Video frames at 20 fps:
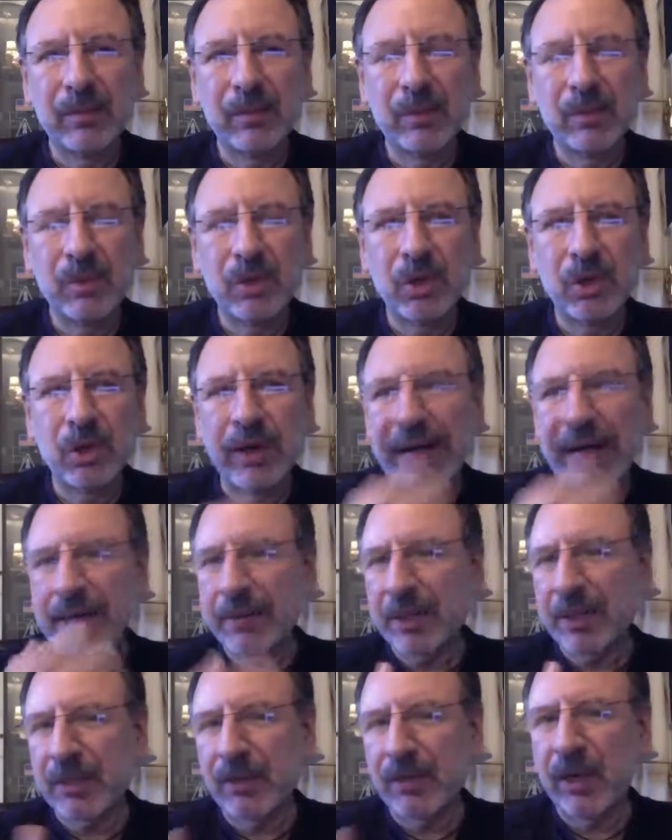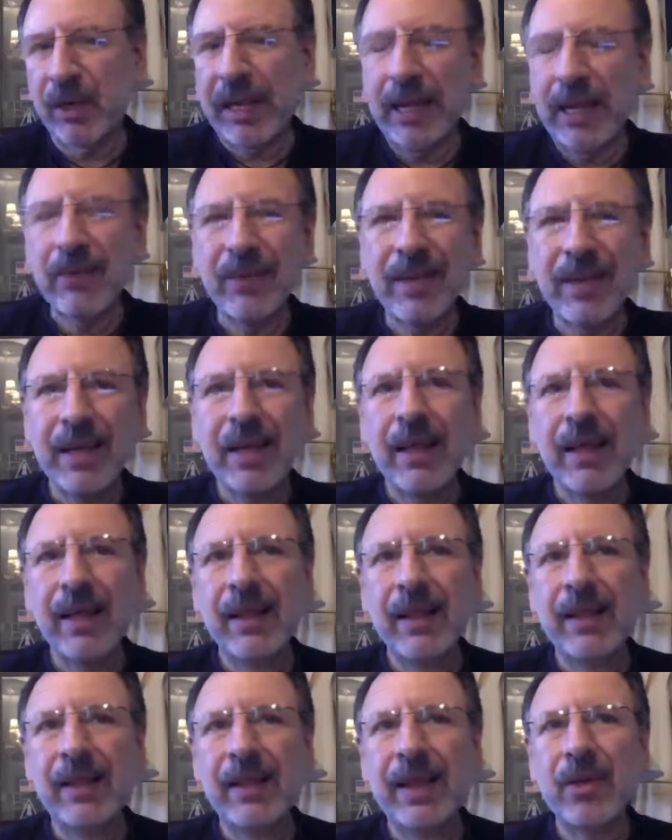certain aspects of your life
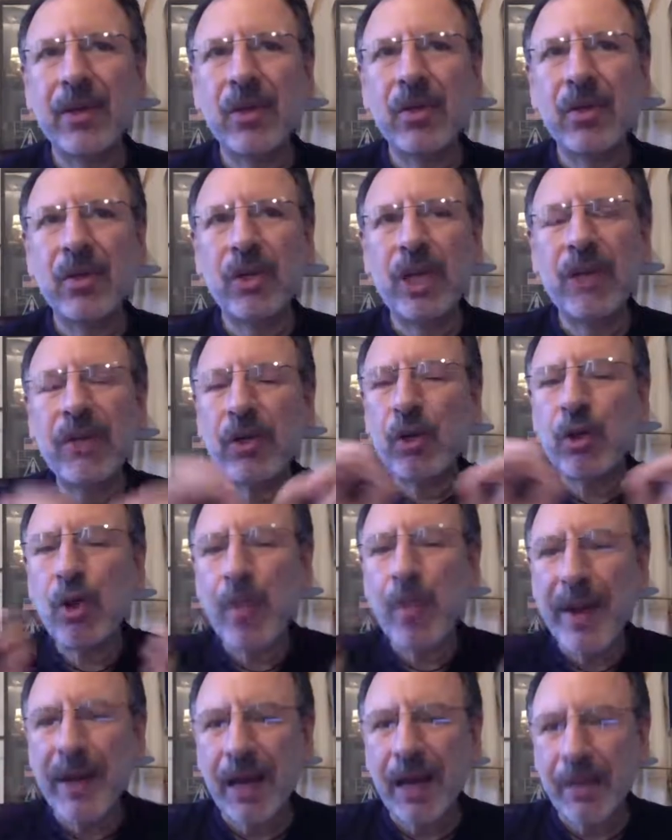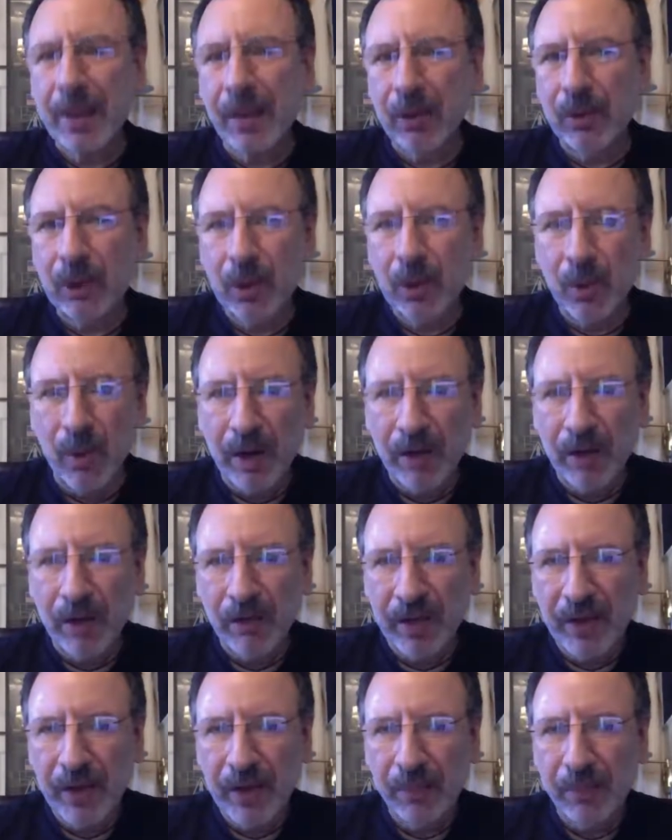that even you may not be able to
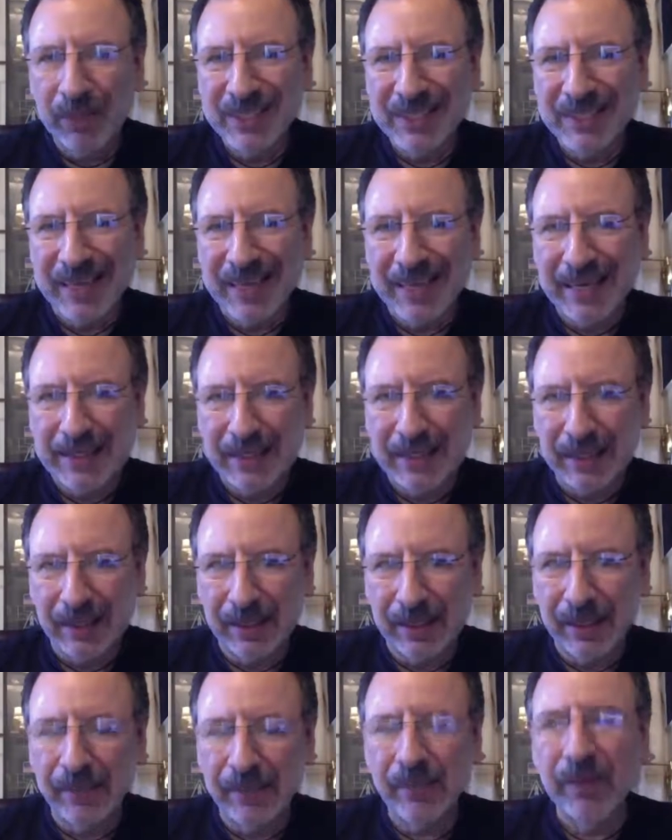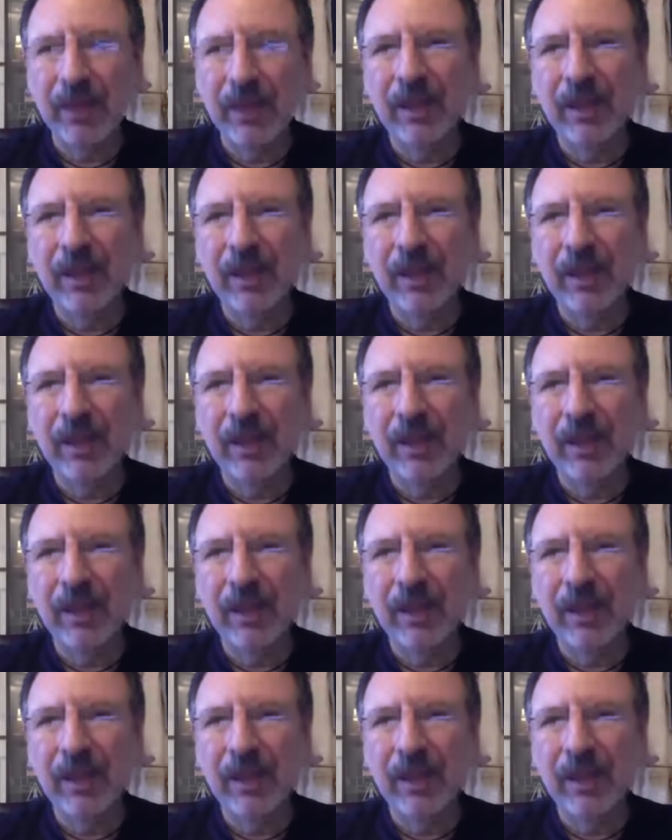quantify precisely.